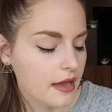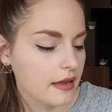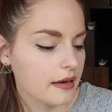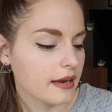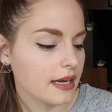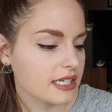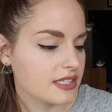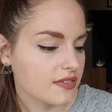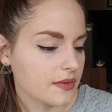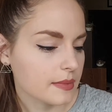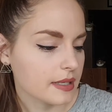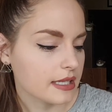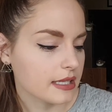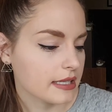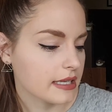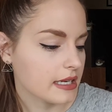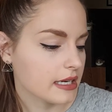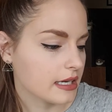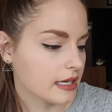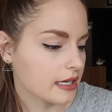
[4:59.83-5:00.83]
Next from
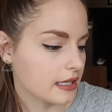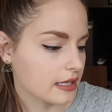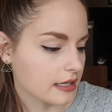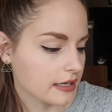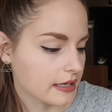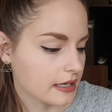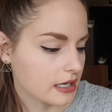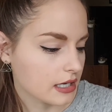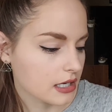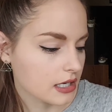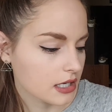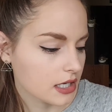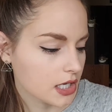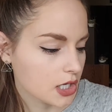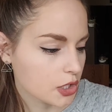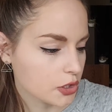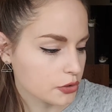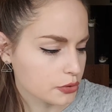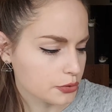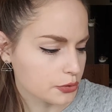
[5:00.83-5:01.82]
Clean and
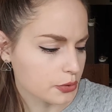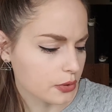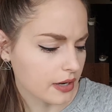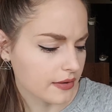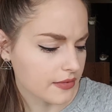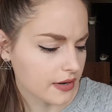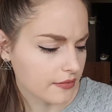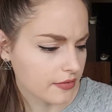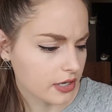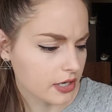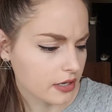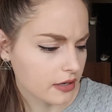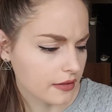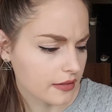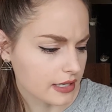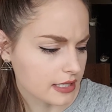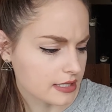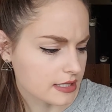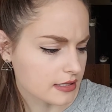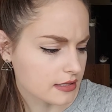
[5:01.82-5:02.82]
Clear. Ooh, I've never heard
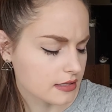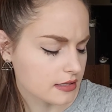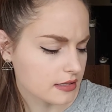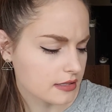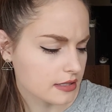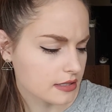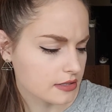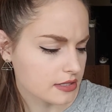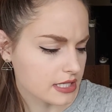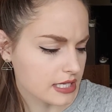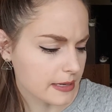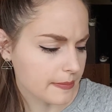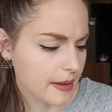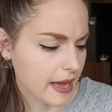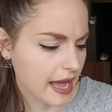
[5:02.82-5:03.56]
of this. This is their Deep